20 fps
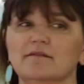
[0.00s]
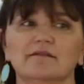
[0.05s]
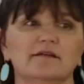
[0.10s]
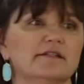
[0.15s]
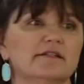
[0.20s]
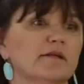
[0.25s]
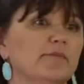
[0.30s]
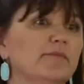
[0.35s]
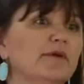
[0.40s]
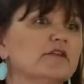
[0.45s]

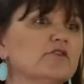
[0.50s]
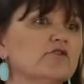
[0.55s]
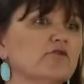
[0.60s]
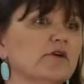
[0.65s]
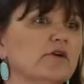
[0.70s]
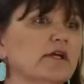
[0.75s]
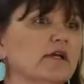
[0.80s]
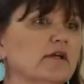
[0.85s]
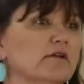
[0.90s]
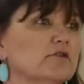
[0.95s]
It's a big
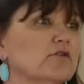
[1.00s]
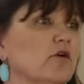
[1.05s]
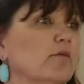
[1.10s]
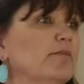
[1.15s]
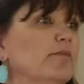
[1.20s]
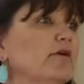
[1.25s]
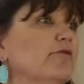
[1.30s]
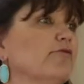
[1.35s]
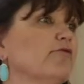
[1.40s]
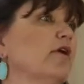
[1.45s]
tree. Don't
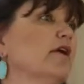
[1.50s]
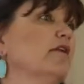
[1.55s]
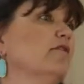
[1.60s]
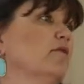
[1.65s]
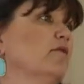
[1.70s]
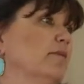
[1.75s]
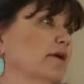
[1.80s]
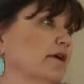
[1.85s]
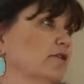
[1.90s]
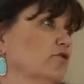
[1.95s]
be afraid of
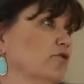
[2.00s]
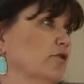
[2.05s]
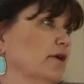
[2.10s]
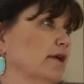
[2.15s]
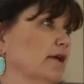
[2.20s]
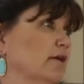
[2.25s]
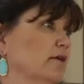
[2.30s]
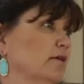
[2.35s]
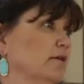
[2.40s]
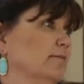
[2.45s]
a big
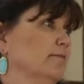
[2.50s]
tree.